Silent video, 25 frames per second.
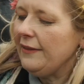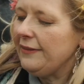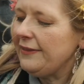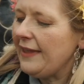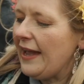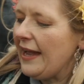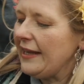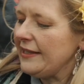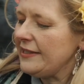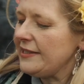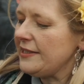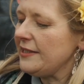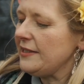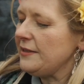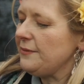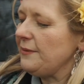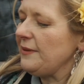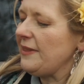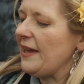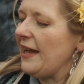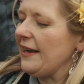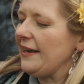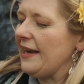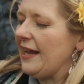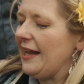That's us
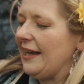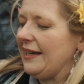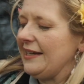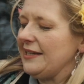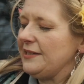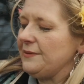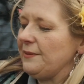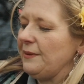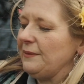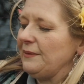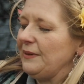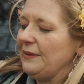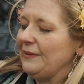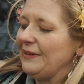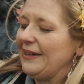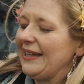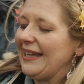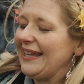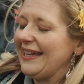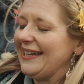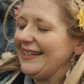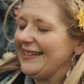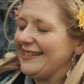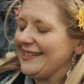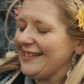with Aunt Alice when we were
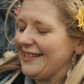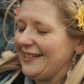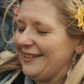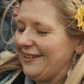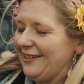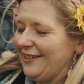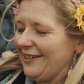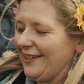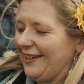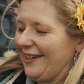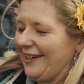kids, look.